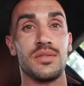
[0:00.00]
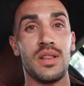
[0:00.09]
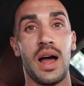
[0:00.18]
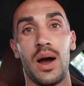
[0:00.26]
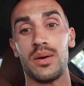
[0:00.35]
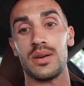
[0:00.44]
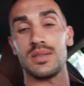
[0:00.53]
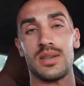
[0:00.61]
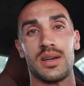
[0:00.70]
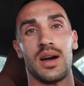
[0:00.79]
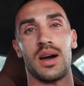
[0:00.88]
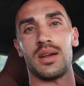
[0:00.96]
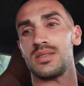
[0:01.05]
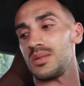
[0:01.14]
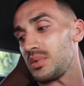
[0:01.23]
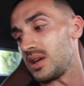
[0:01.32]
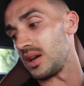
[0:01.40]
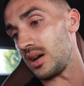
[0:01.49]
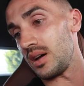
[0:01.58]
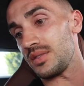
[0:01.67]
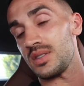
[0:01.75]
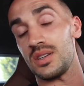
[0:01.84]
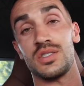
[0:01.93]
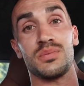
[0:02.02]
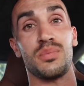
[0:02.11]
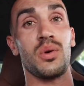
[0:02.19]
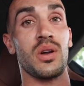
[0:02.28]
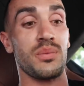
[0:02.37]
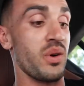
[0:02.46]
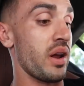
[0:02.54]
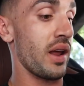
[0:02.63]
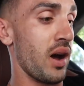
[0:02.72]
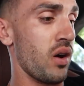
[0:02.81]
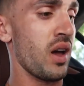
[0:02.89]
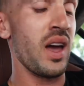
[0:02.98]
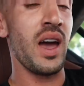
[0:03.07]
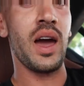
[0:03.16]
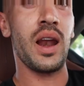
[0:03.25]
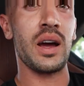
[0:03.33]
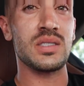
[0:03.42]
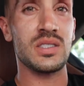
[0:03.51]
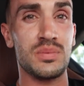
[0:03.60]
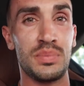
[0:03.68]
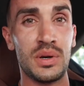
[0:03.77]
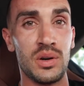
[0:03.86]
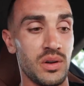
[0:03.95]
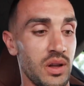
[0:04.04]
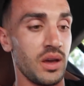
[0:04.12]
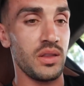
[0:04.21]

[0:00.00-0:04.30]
the flowers, I got some gifts, I just pulled up right now, and I spilled